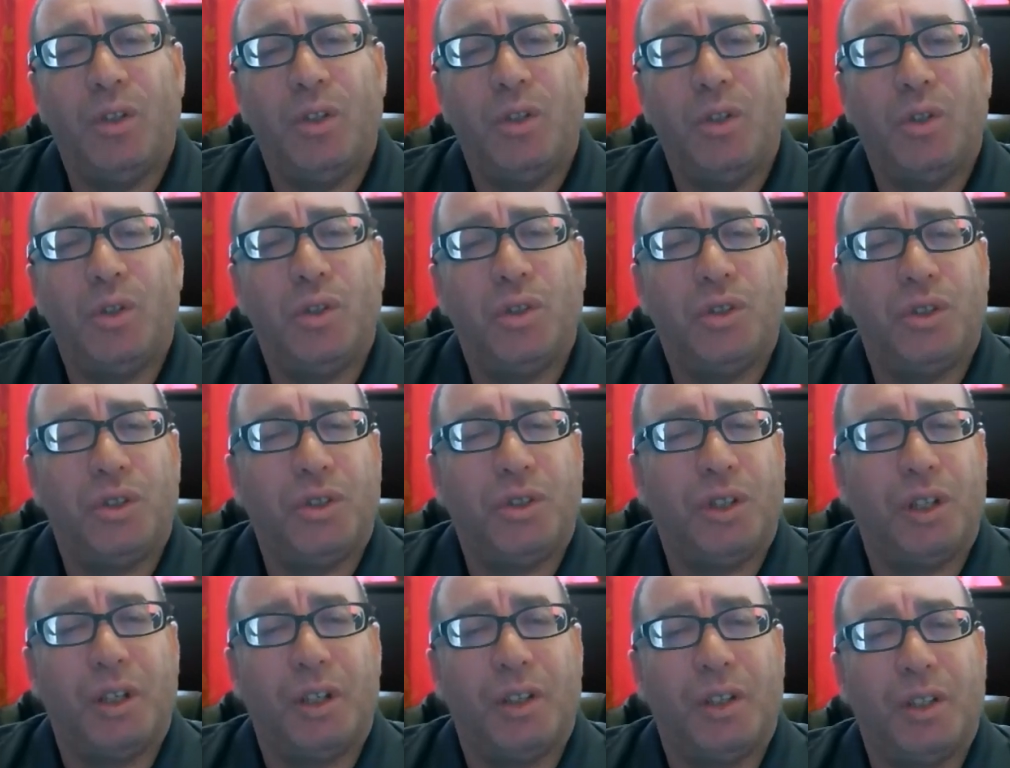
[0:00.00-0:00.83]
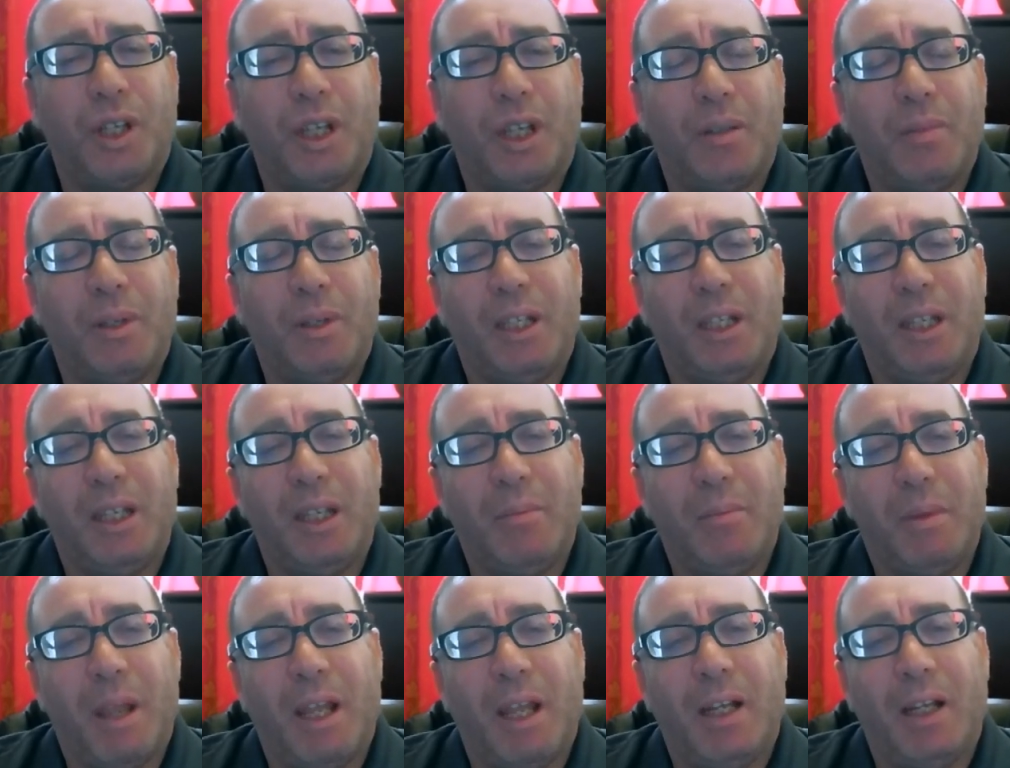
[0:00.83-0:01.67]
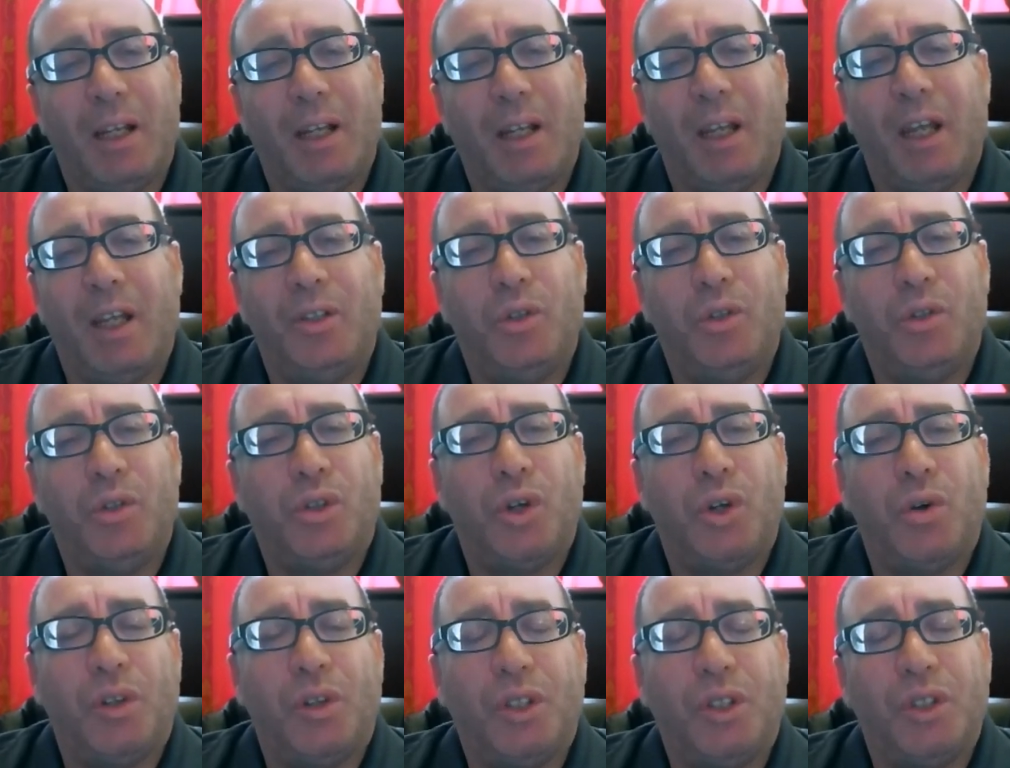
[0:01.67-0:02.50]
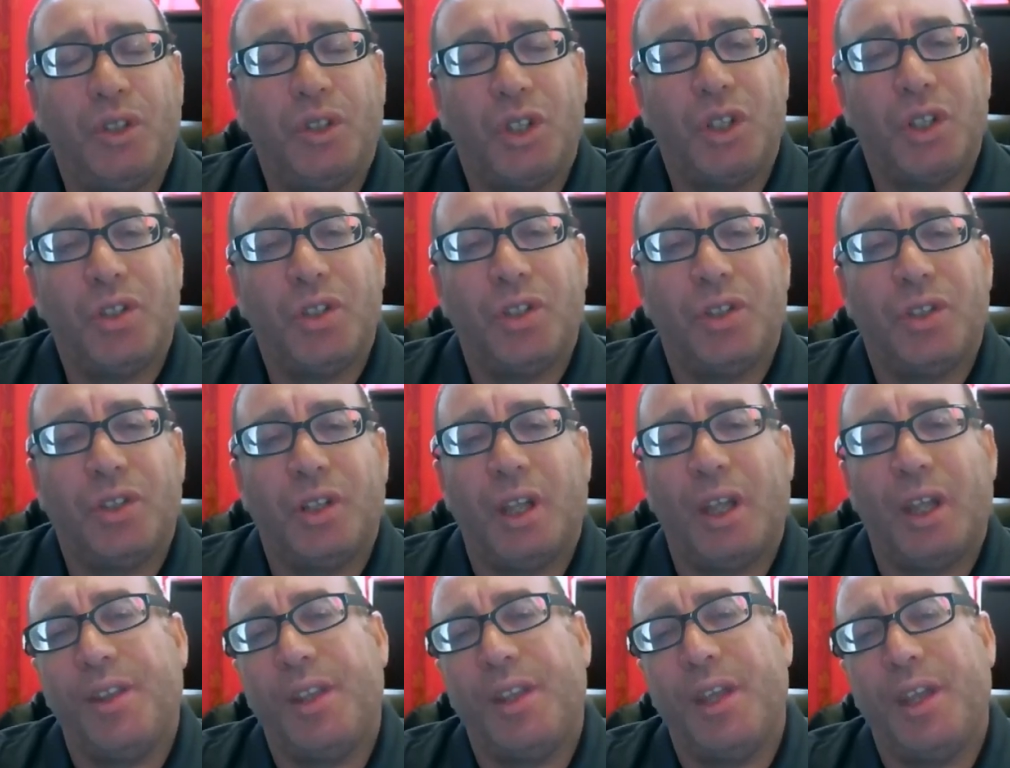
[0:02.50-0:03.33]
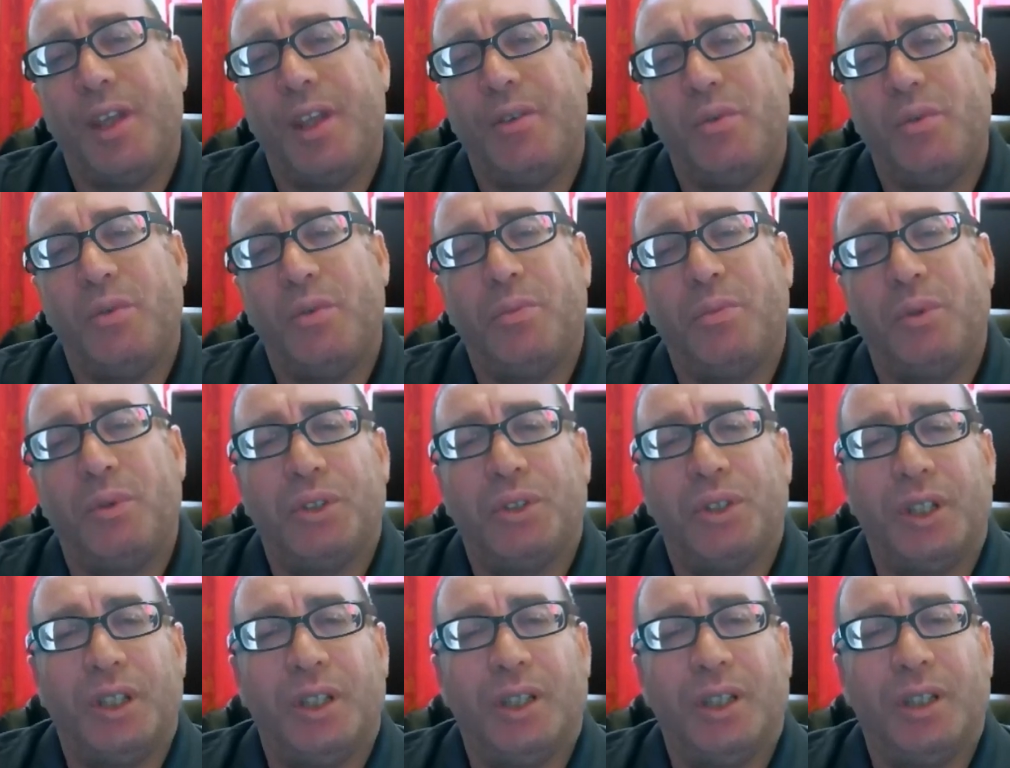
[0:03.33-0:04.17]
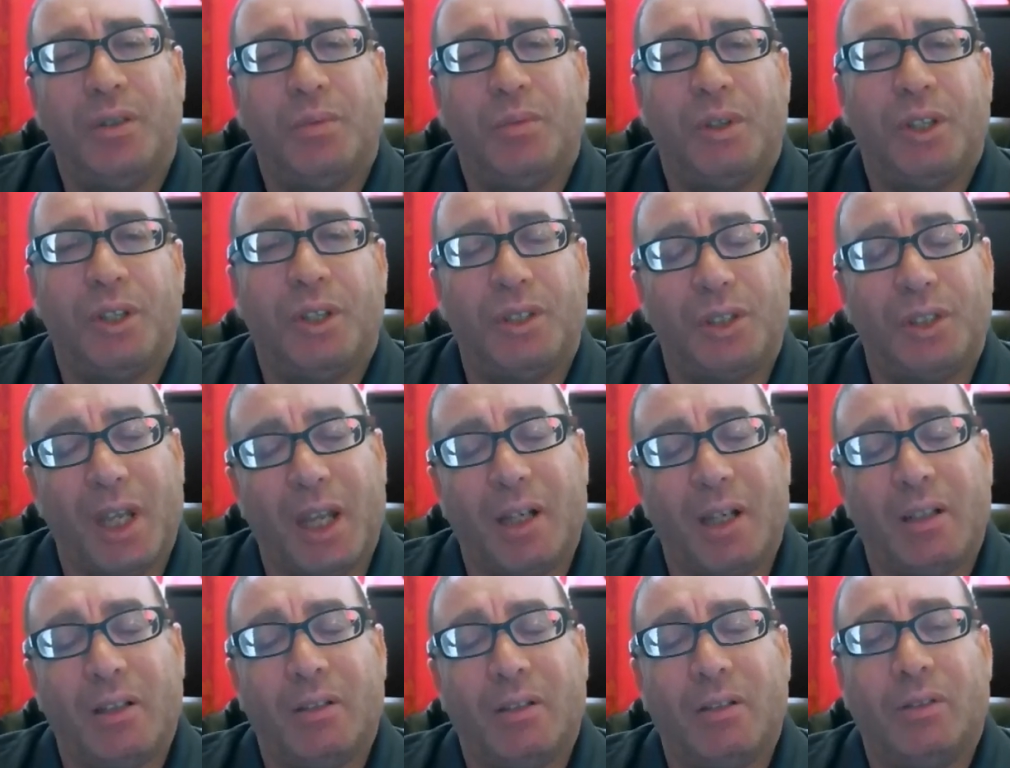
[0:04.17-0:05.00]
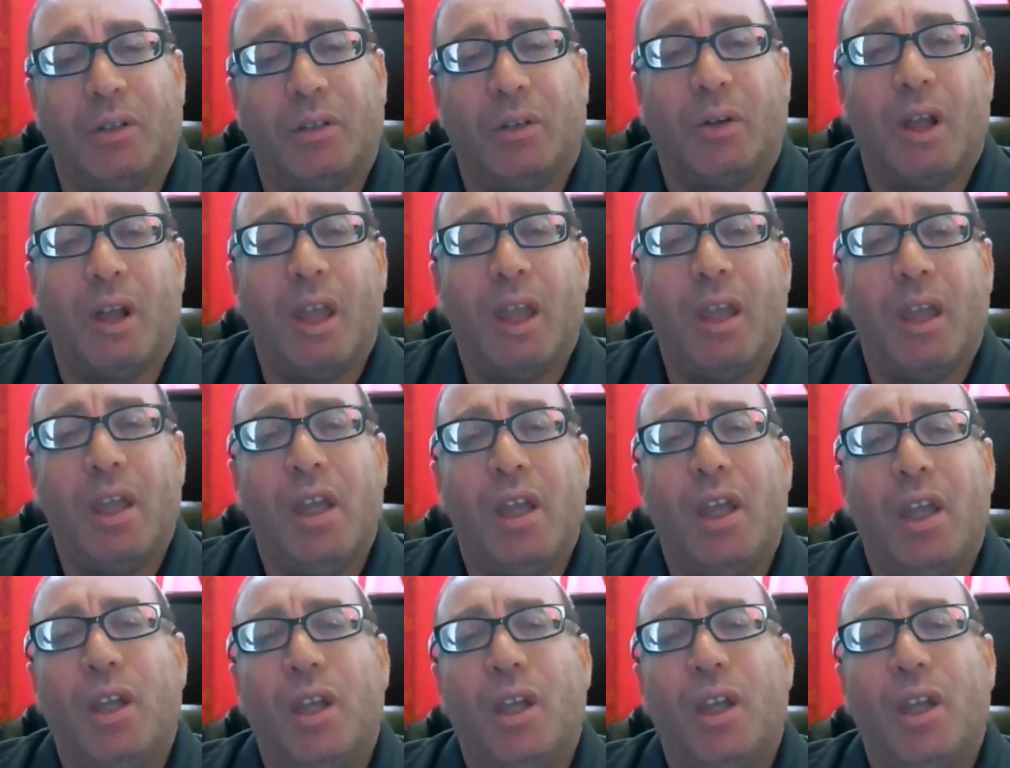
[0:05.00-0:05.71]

you should uh, send me an email and you show interest and then we'll proceed with the sale okay